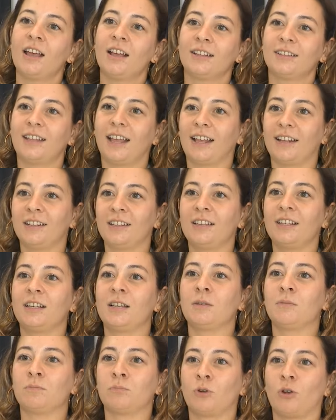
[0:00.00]
then
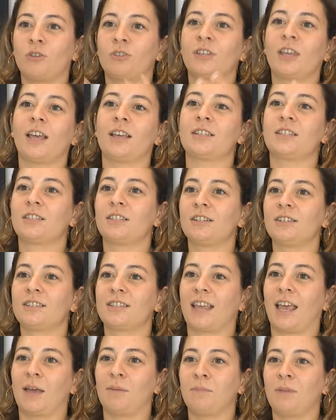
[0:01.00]
the broadcasters
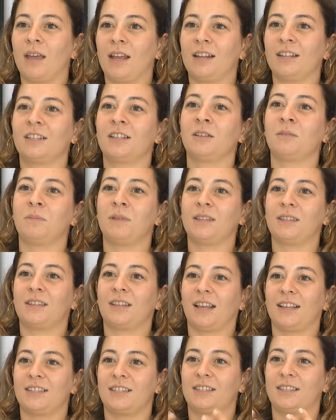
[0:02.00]
can be a little bit,
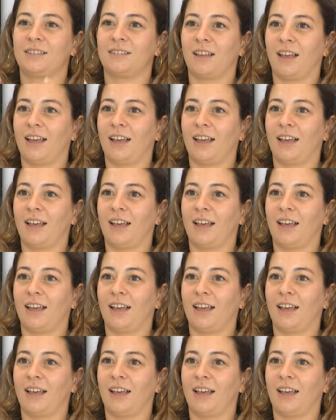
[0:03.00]
hes-